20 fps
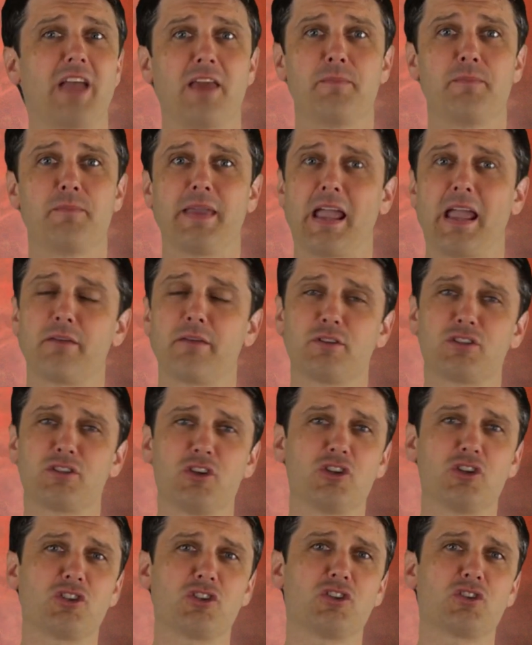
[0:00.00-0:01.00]
and being able to
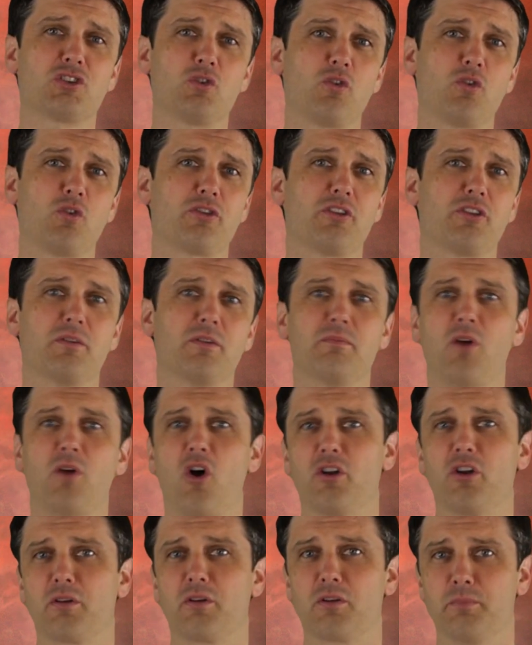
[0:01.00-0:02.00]
search and sort them
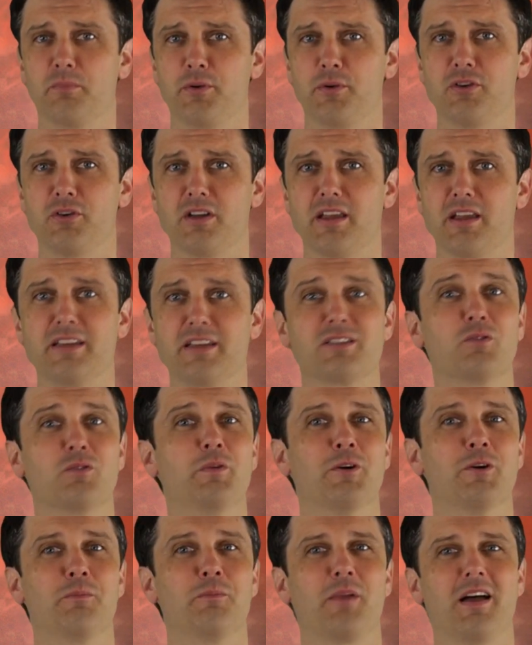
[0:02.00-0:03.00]
on a computer is a
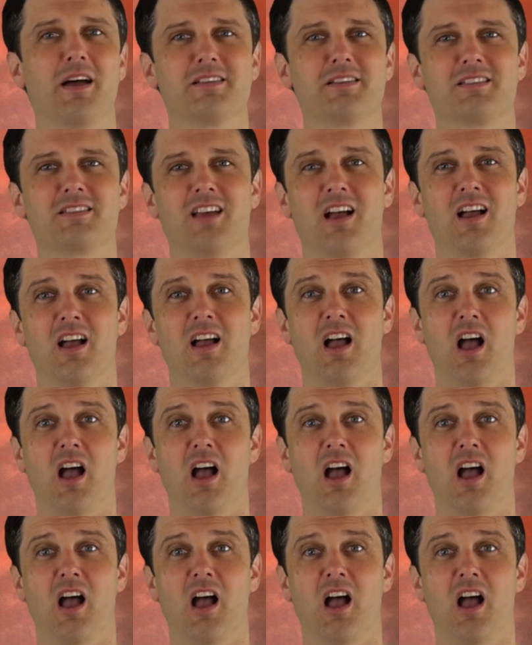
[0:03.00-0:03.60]
real plus.